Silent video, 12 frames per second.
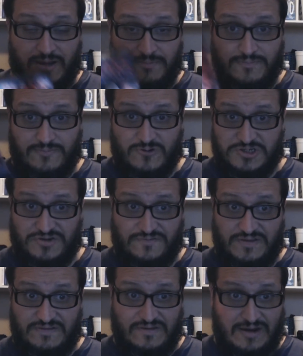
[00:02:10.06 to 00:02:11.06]
reserved
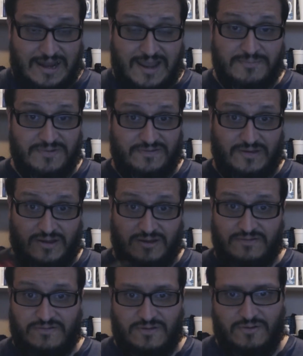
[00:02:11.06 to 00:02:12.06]
this on
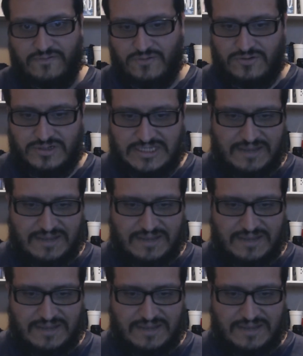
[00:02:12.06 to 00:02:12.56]
Amazon. So of course